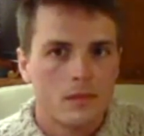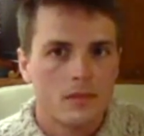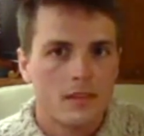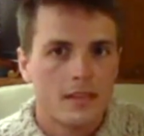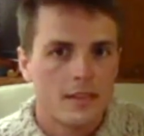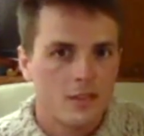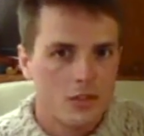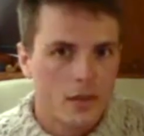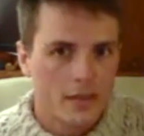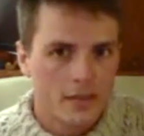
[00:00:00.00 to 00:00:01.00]
If you get
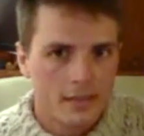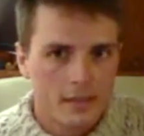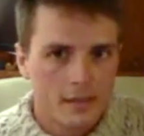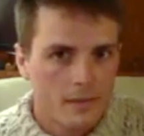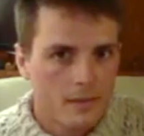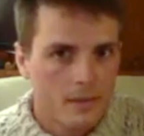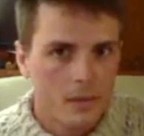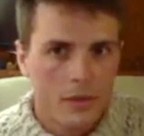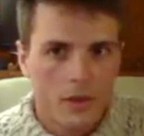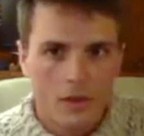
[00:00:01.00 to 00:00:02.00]
distracted,
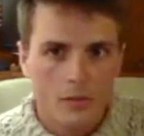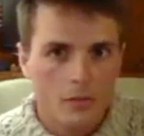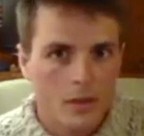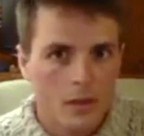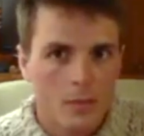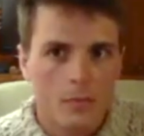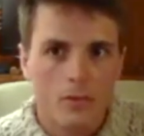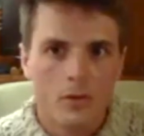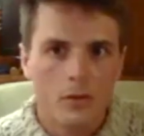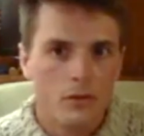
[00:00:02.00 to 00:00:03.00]
a thought comes up,
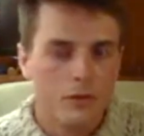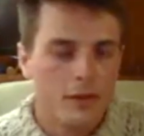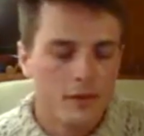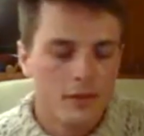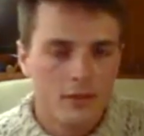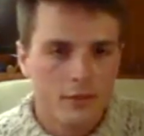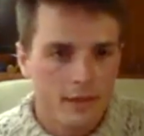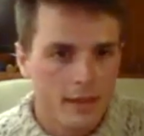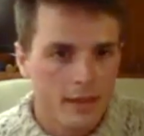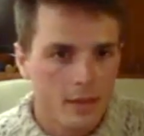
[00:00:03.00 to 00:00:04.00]
or you find yourself
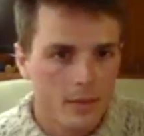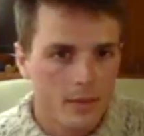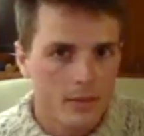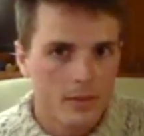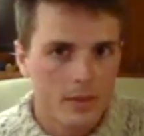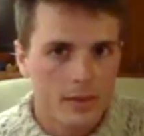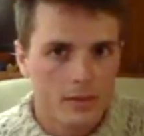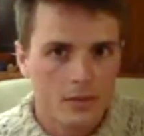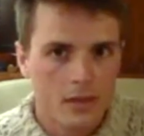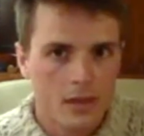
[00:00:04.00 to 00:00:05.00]
thinking about something
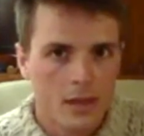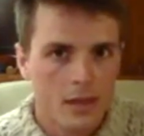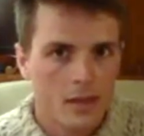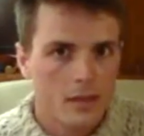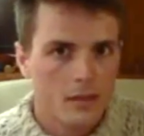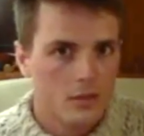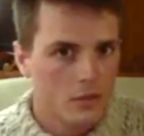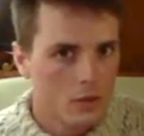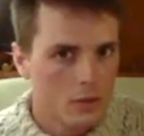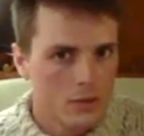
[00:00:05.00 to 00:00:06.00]
else,
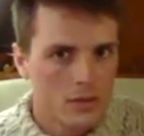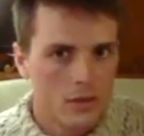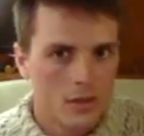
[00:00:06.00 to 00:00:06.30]
just notice the